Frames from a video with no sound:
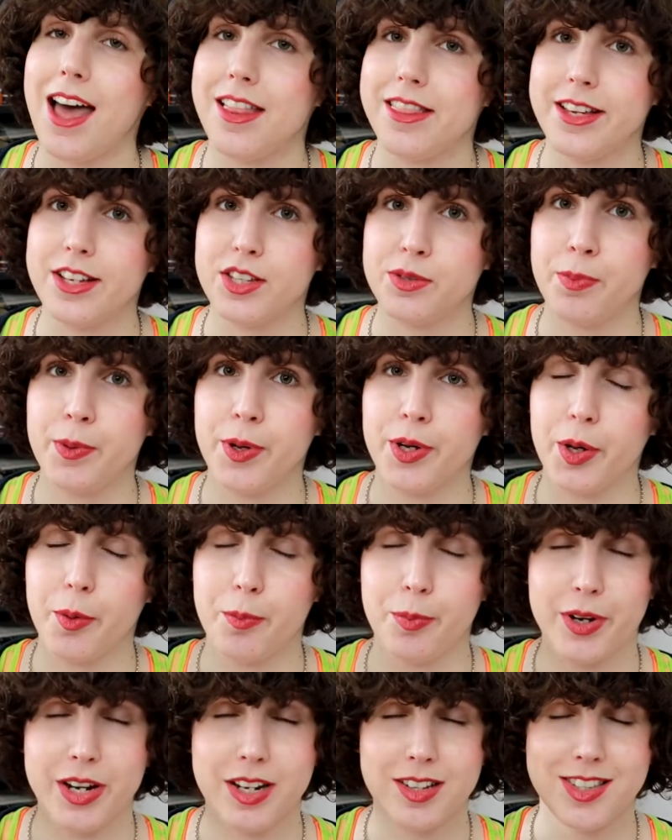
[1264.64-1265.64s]
And this book
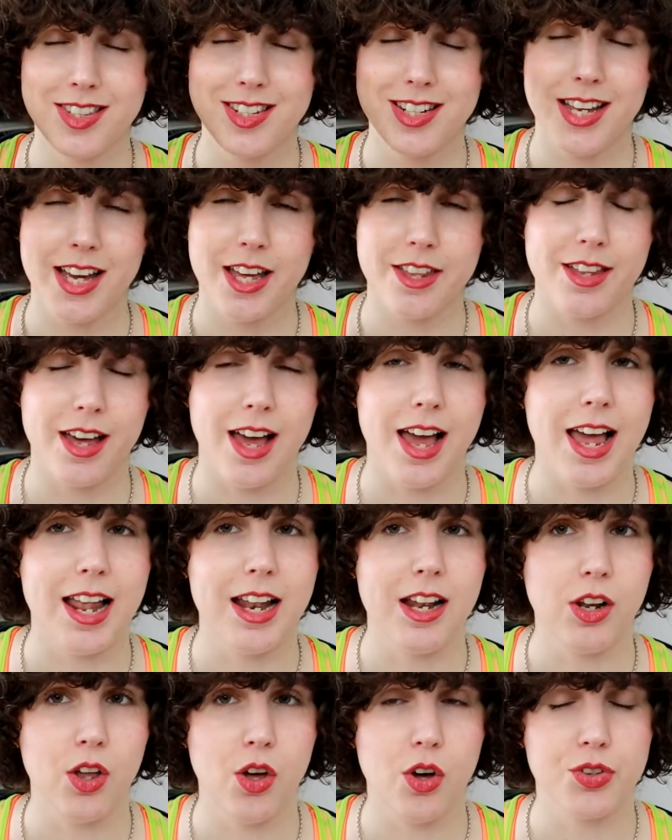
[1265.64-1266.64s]
brings together
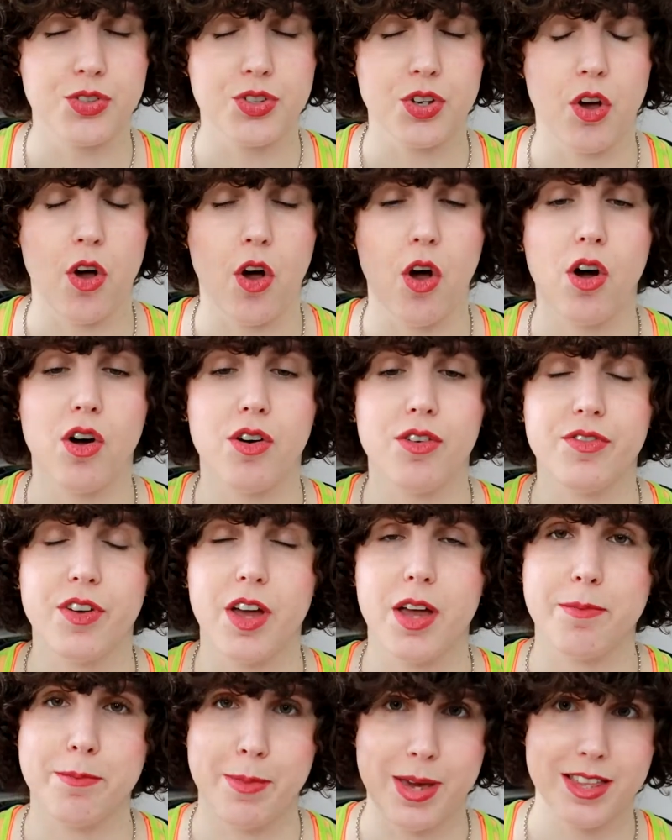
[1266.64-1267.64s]
a lot of
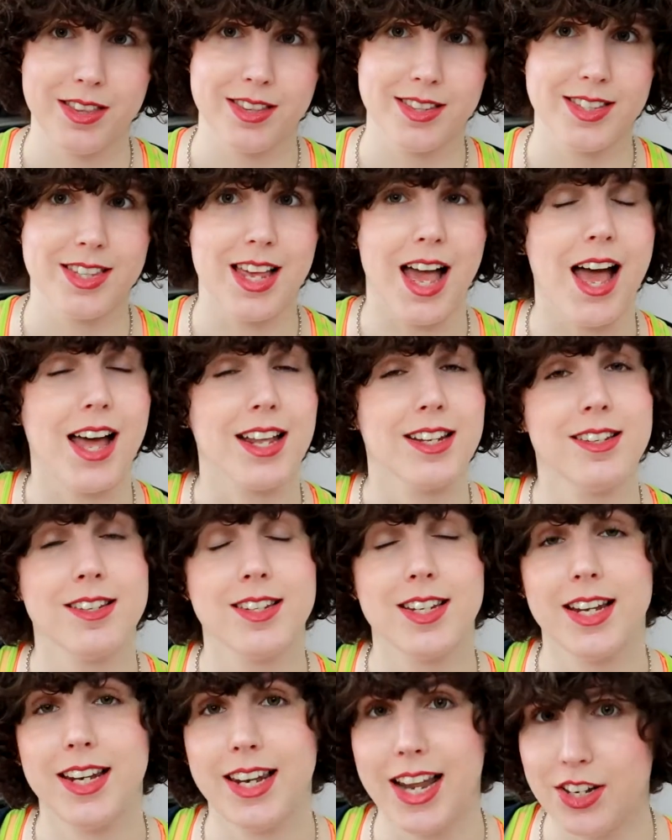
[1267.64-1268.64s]
myths
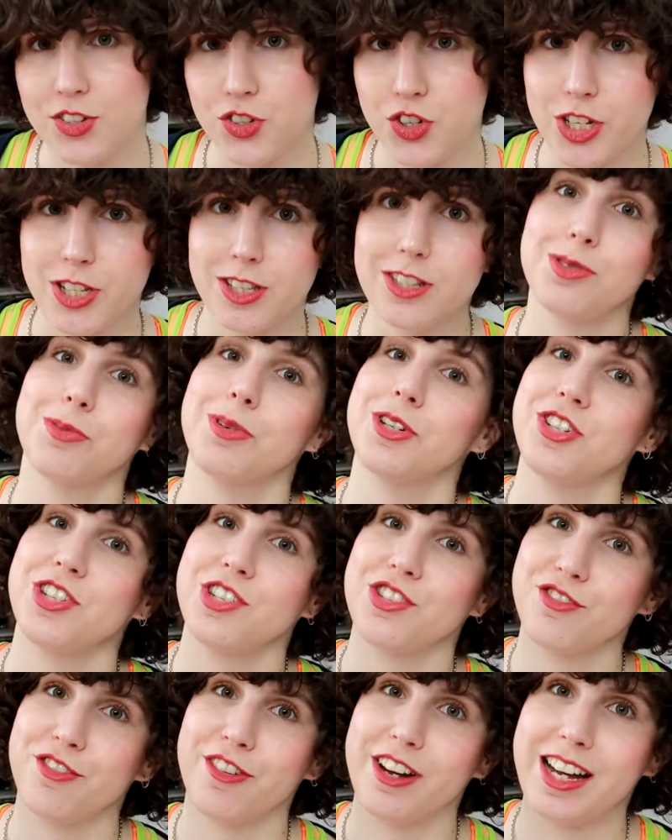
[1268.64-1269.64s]
and legends, which
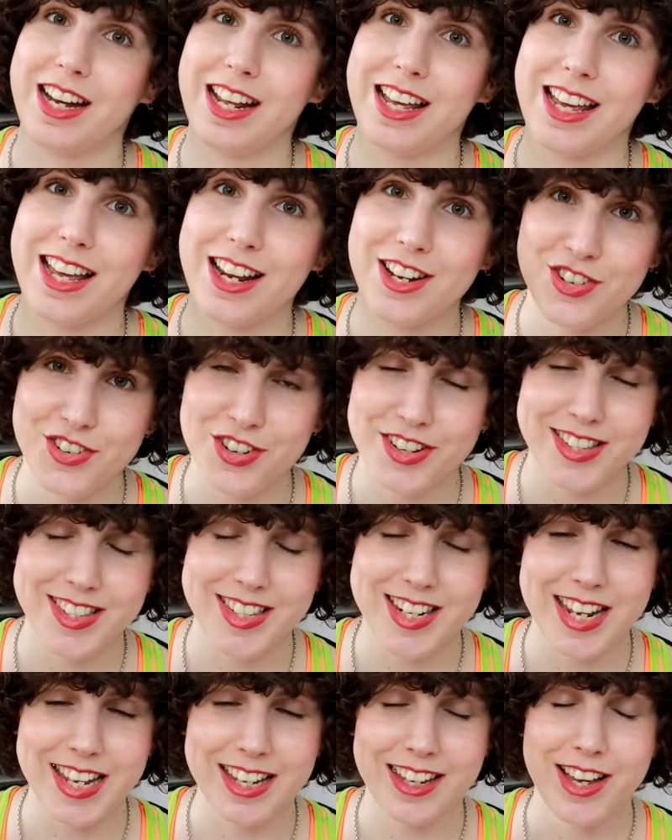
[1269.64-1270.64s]
is really
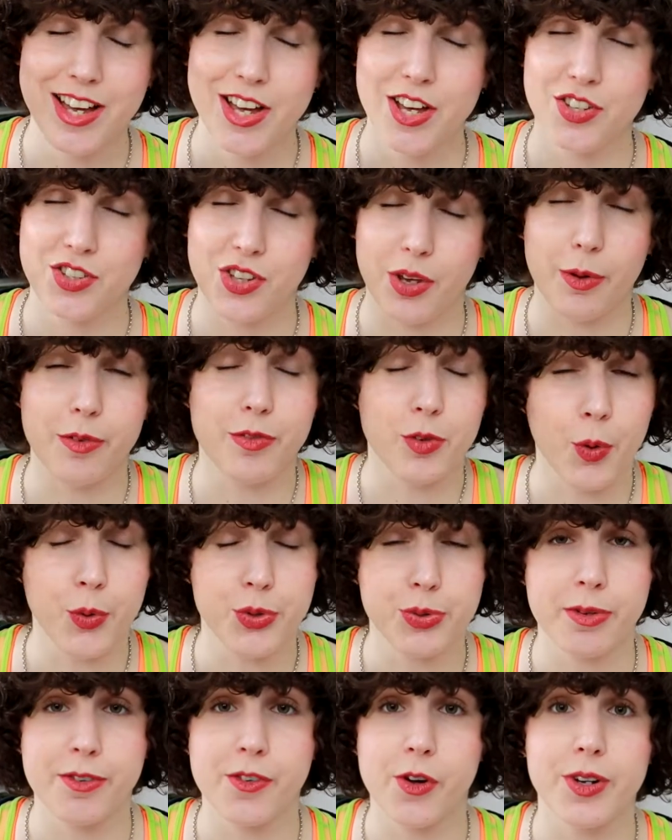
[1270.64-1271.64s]
interesting. So of
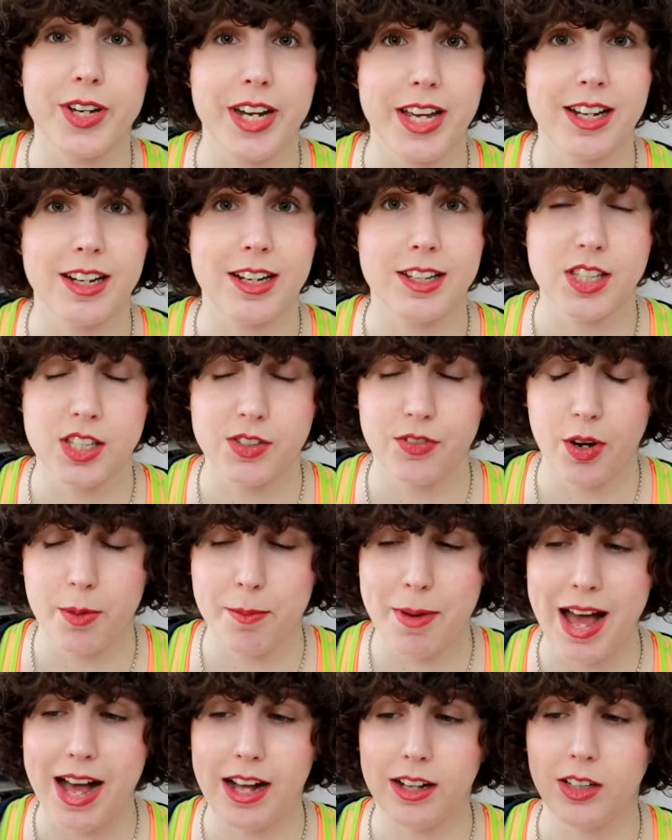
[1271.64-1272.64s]
course we've got Nicholas
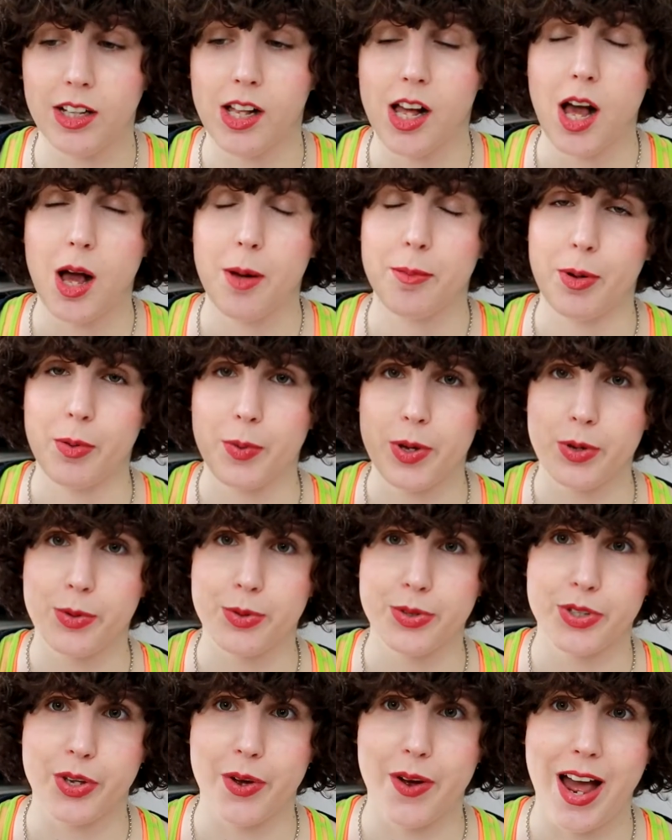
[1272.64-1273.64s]
Flamel, but we
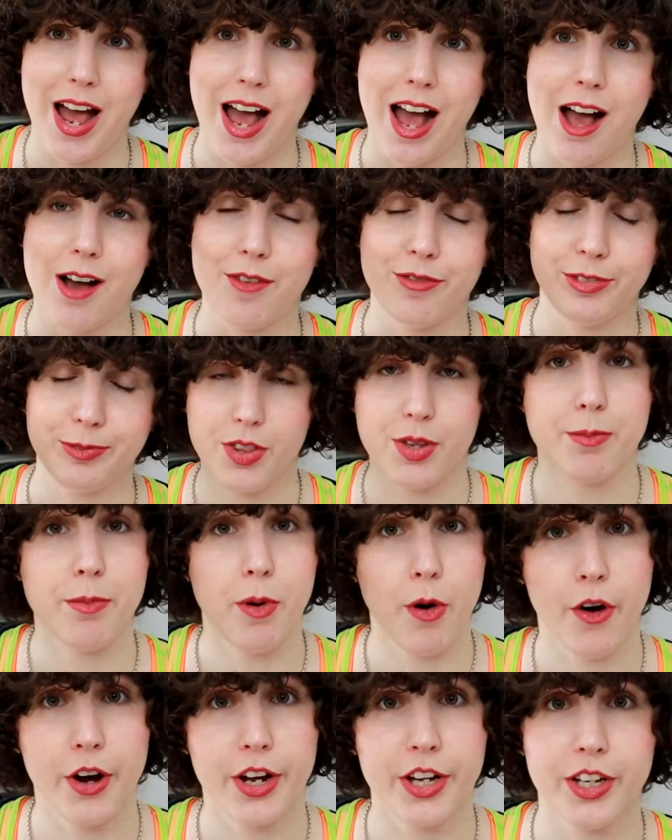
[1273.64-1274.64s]
also have the
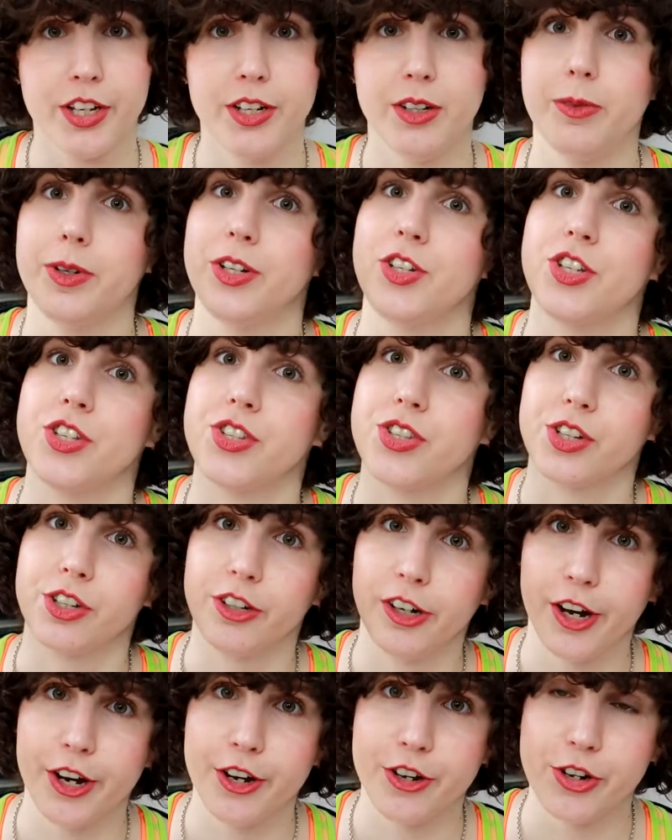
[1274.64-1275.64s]
Morrigan, which is the
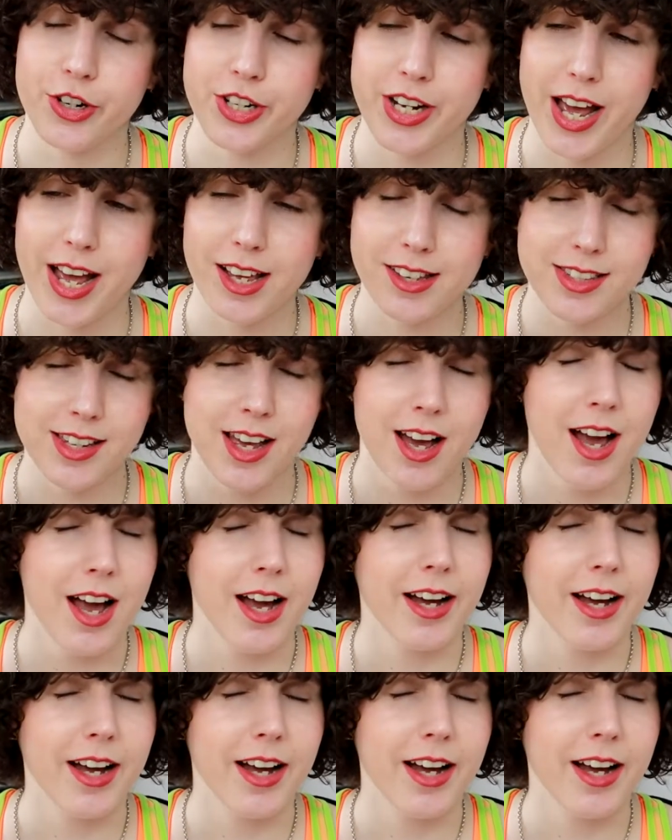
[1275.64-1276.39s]
crow goddess,